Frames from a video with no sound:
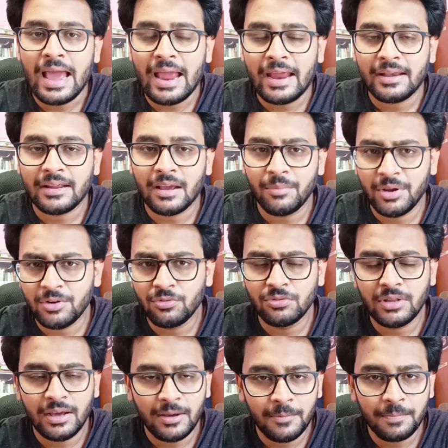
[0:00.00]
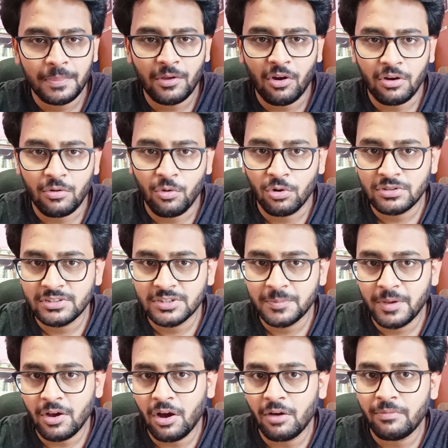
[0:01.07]
and coming to the uh, courses
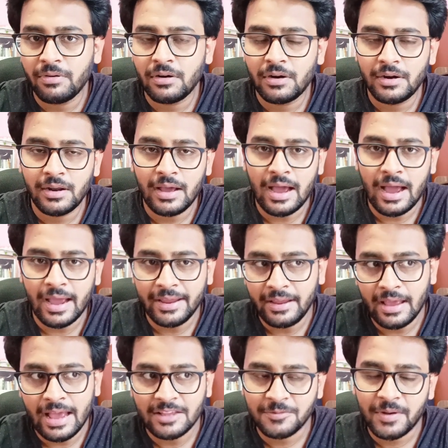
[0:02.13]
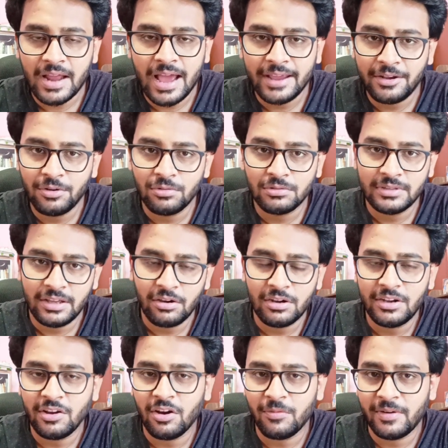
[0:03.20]
being offered i as far i know they
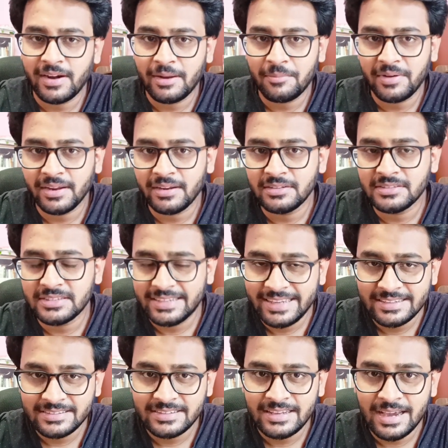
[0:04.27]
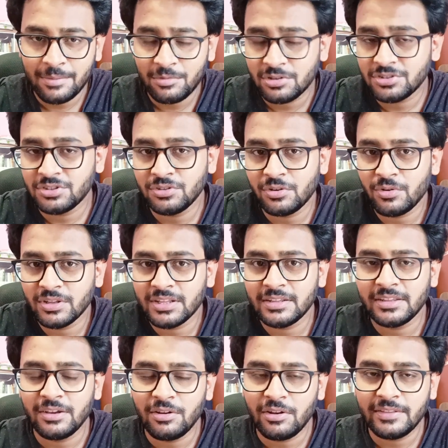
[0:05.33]
only offer mtech in cse i'm not sure
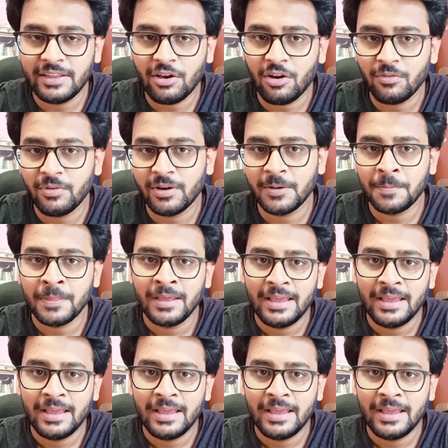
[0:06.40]
whether they they offer